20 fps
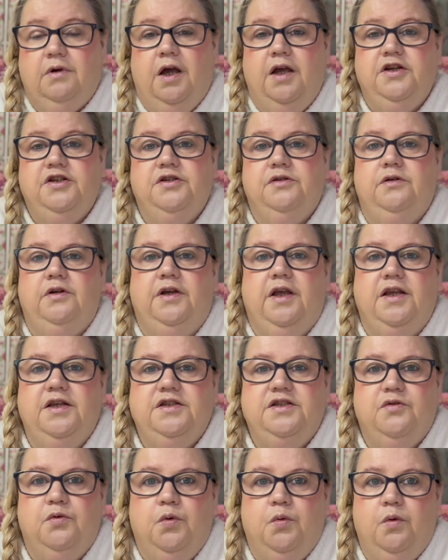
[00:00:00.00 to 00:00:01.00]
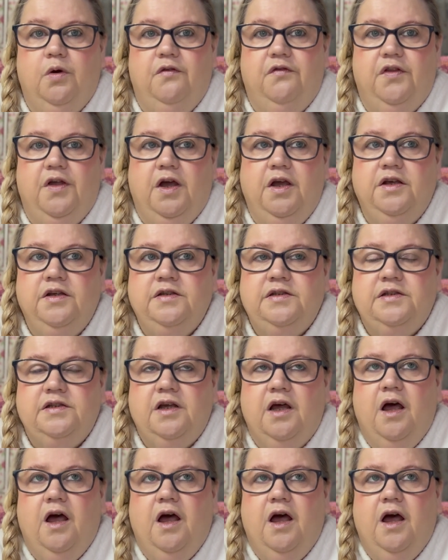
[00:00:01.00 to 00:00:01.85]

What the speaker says: I shall look into all of those.